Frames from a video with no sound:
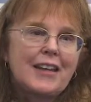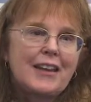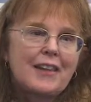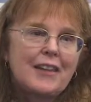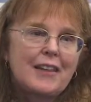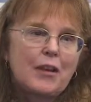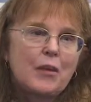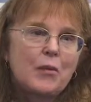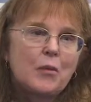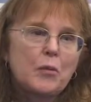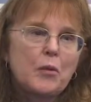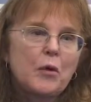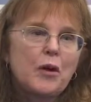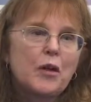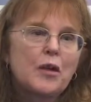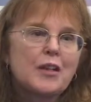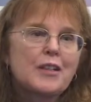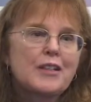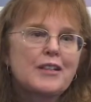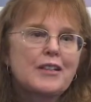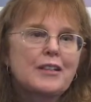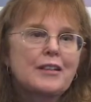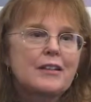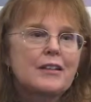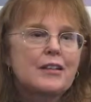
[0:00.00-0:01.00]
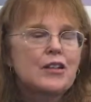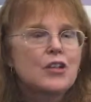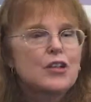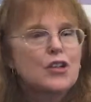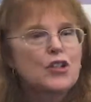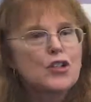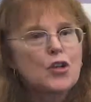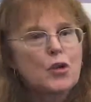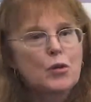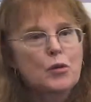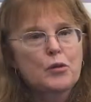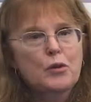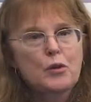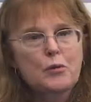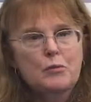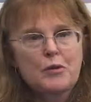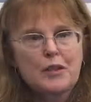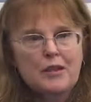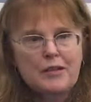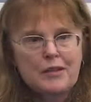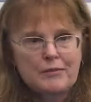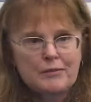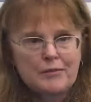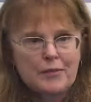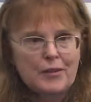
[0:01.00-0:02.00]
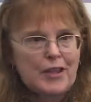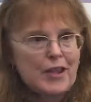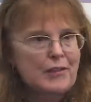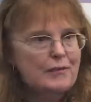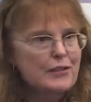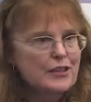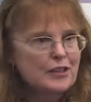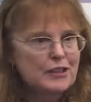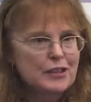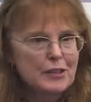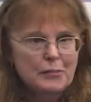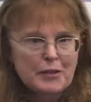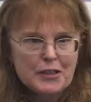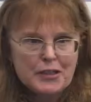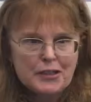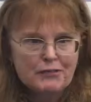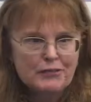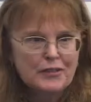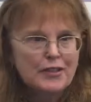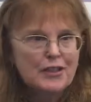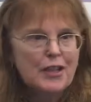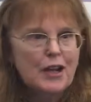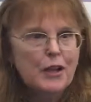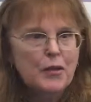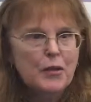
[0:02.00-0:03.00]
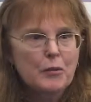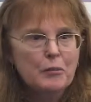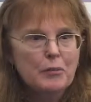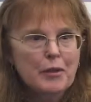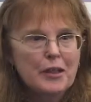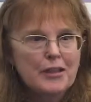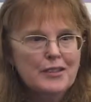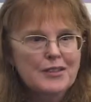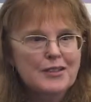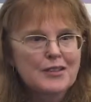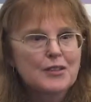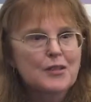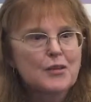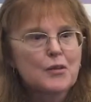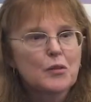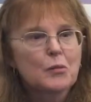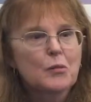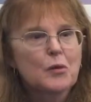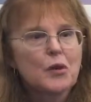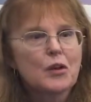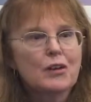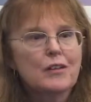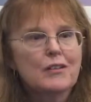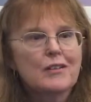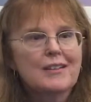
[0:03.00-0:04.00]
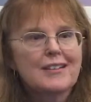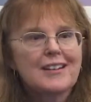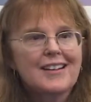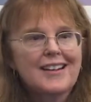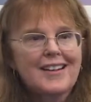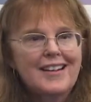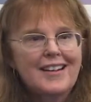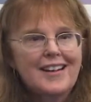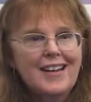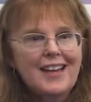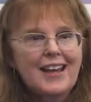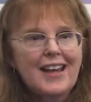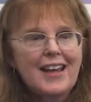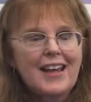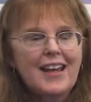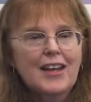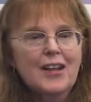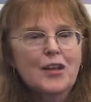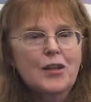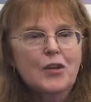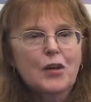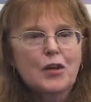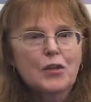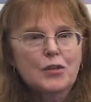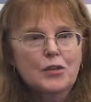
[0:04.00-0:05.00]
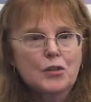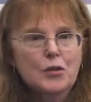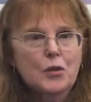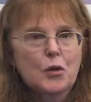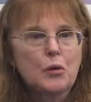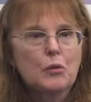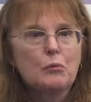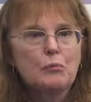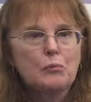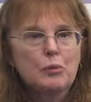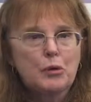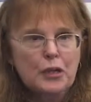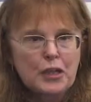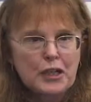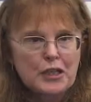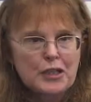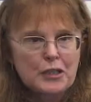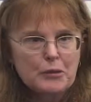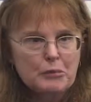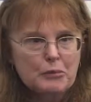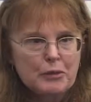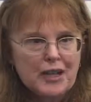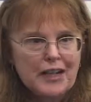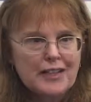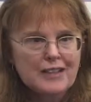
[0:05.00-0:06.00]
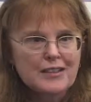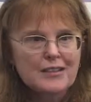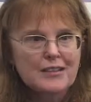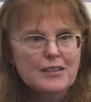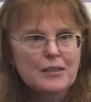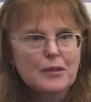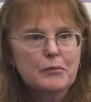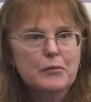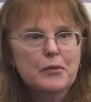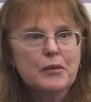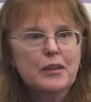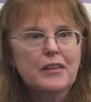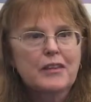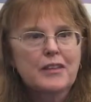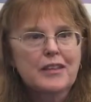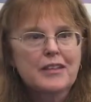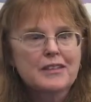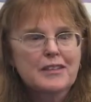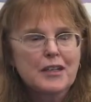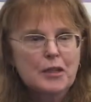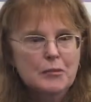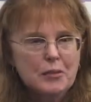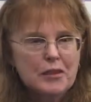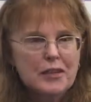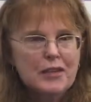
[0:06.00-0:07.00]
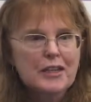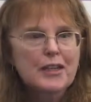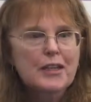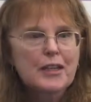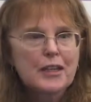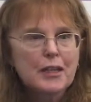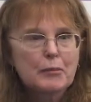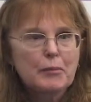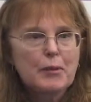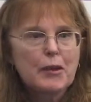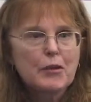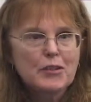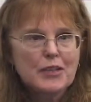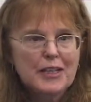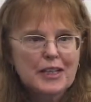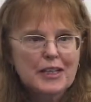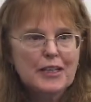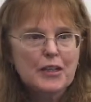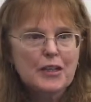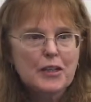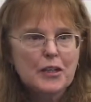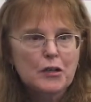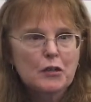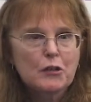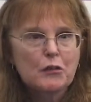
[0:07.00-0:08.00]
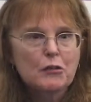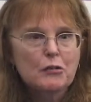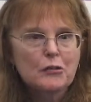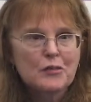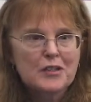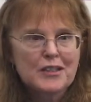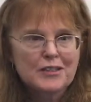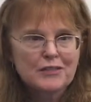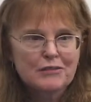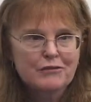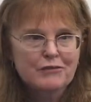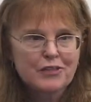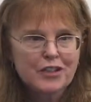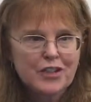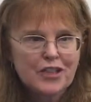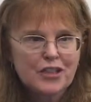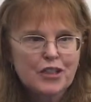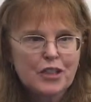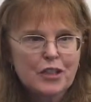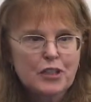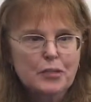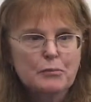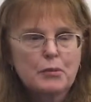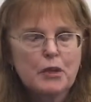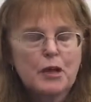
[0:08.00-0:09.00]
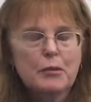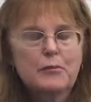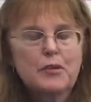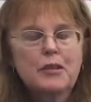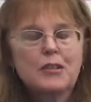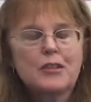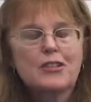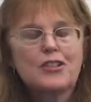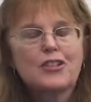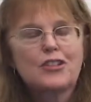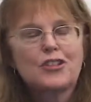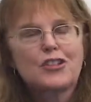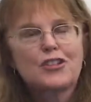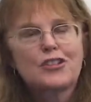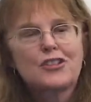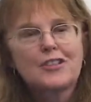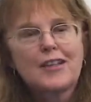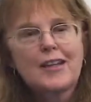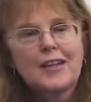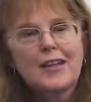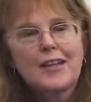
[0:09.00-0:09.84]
that would show them that life is a little bit different other places in the world, and also put into practice some of the things I've been thinking about taking care of disenfranchised populations.